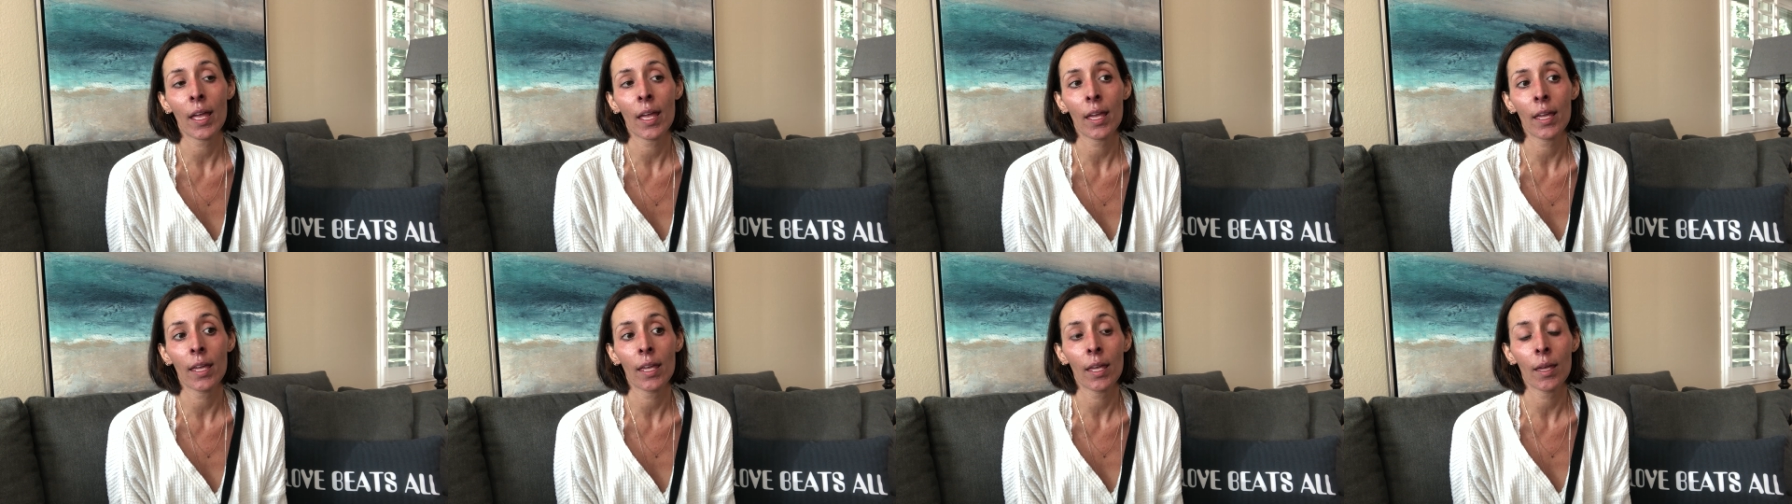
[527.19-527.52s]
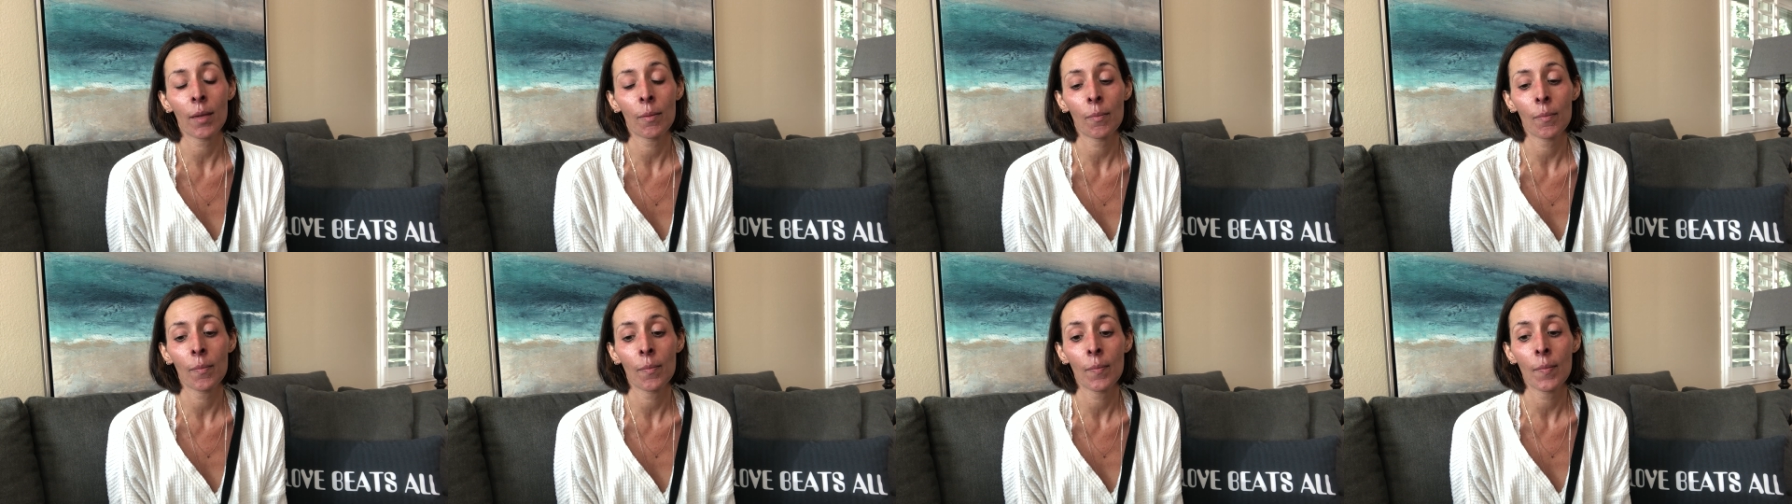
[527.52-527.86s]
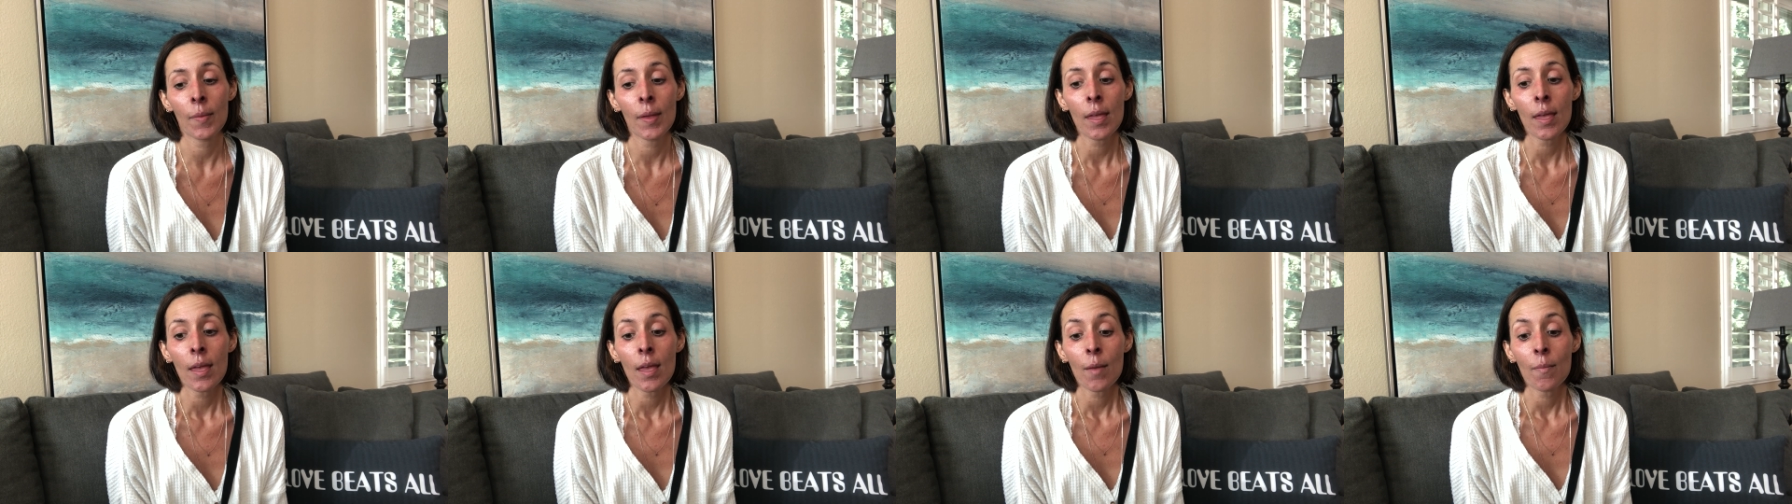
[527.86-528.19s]
it can
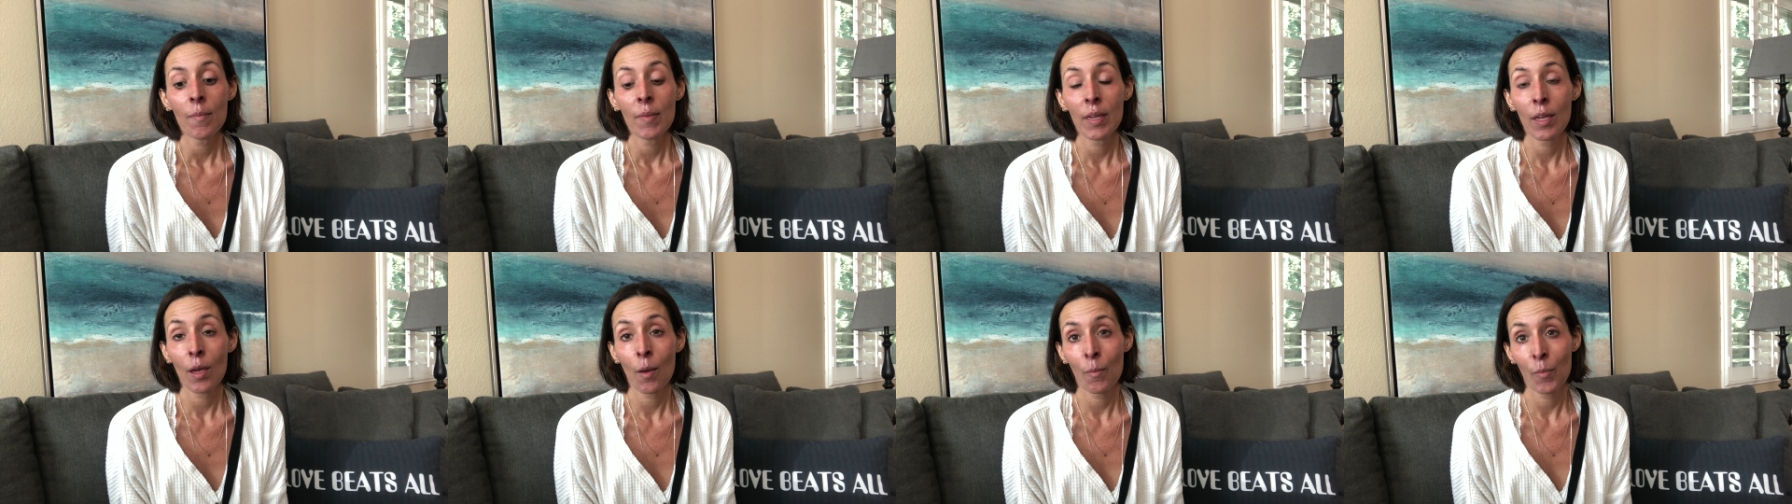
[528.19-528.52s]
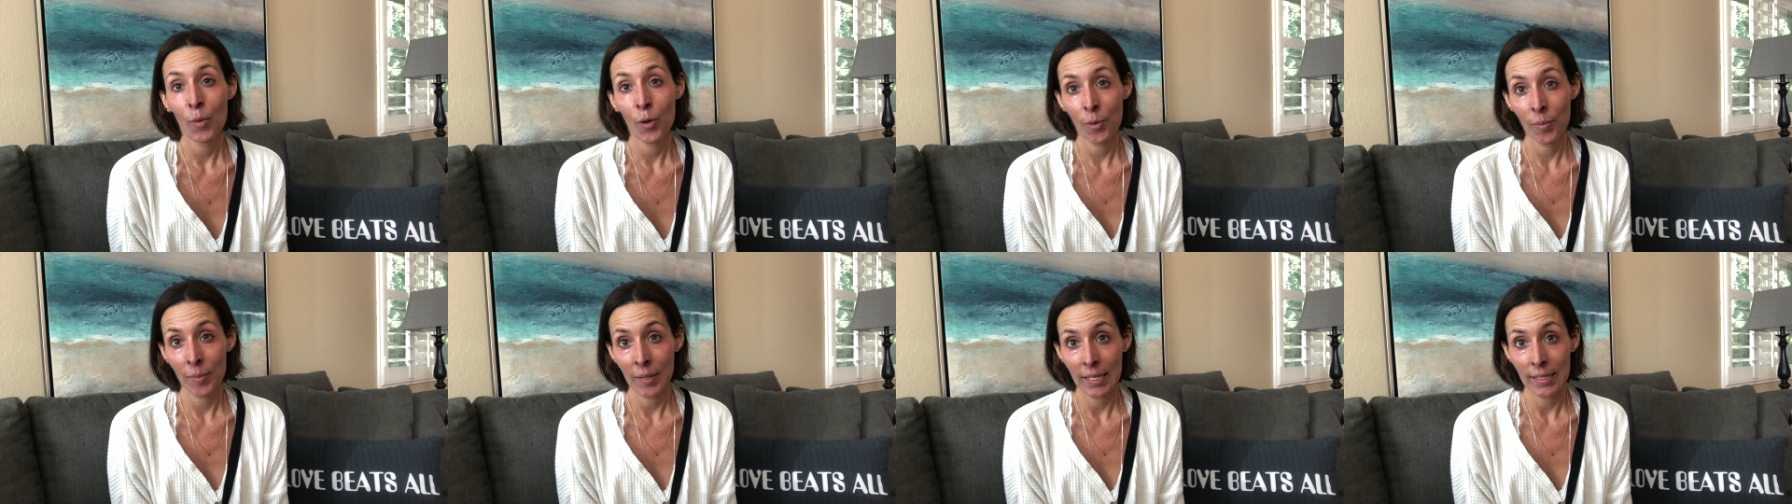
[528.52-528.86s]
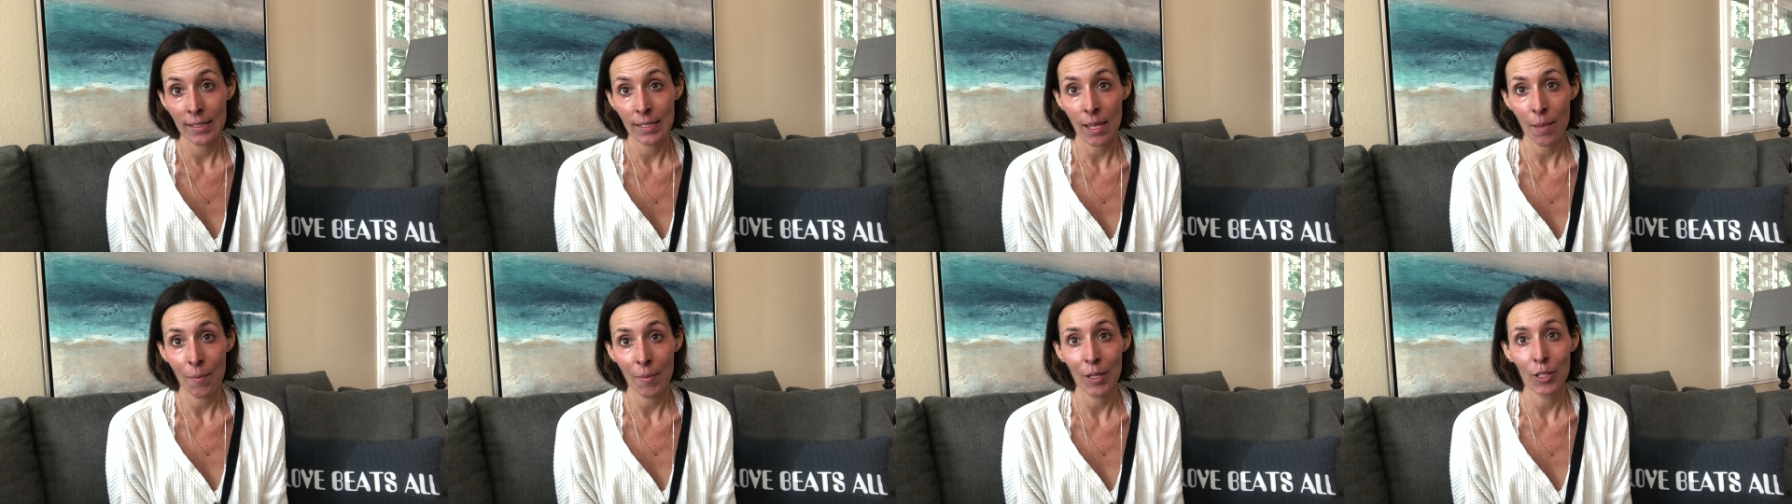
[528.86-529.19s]
become permanent
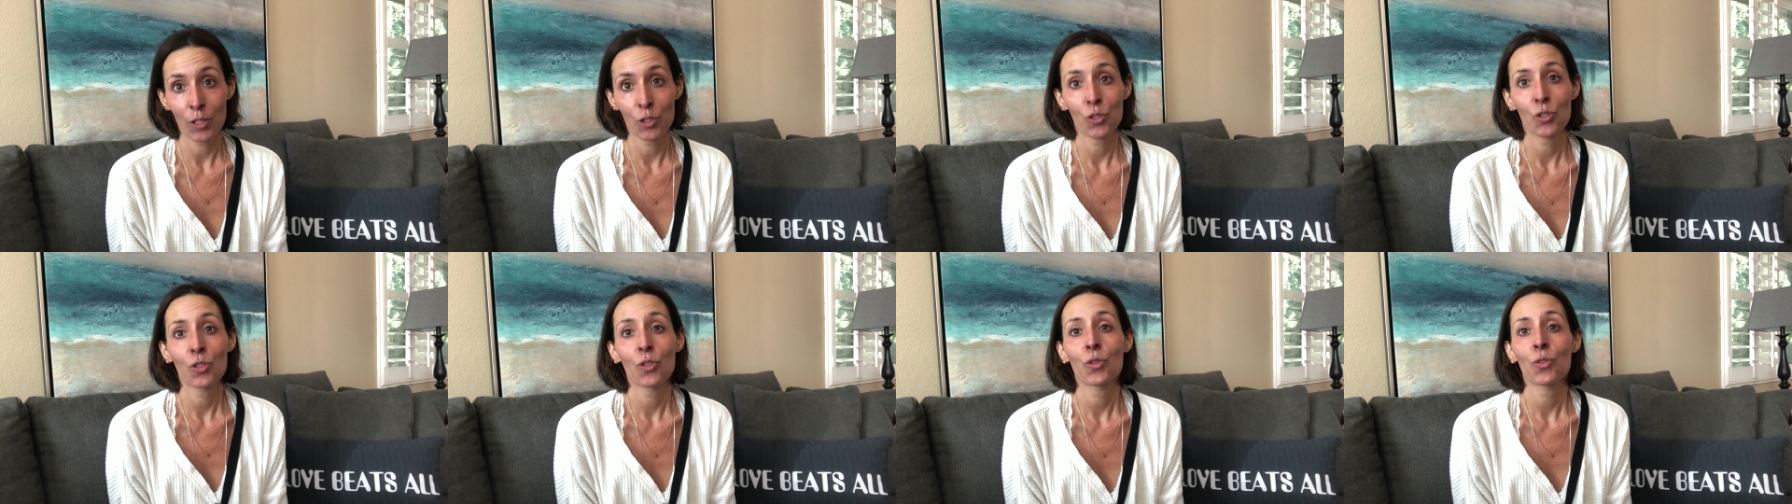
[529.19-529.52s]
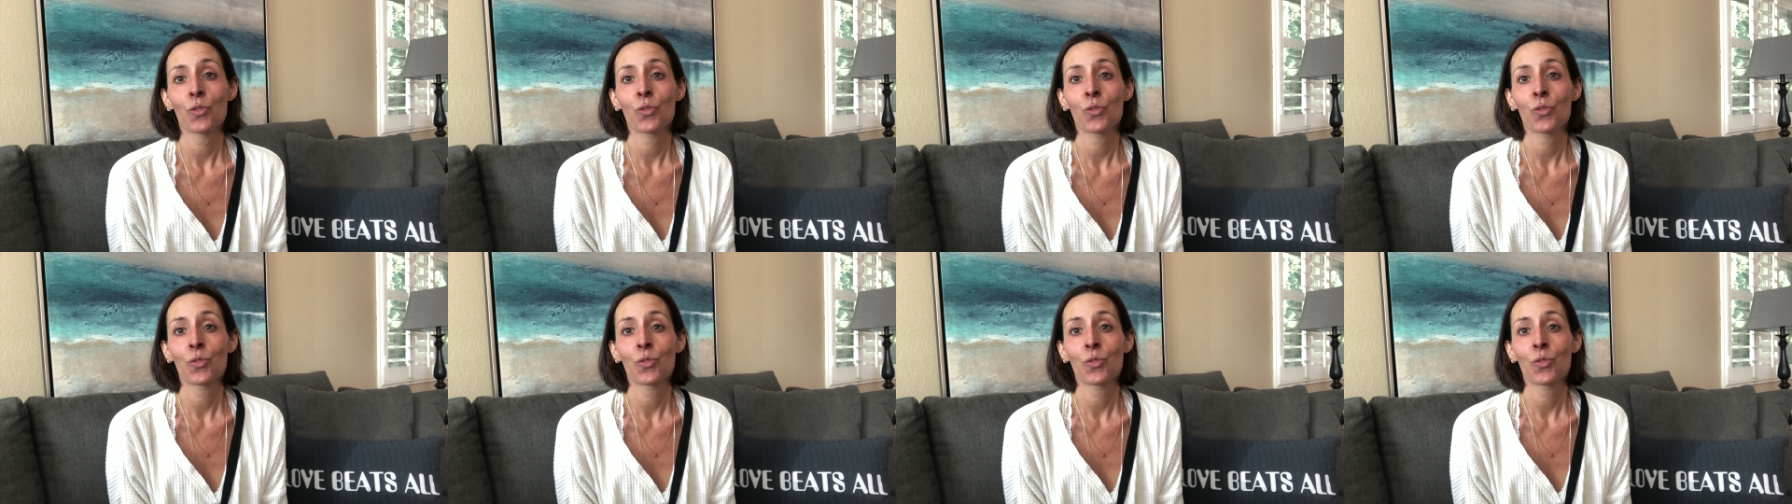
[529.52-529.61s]
damage.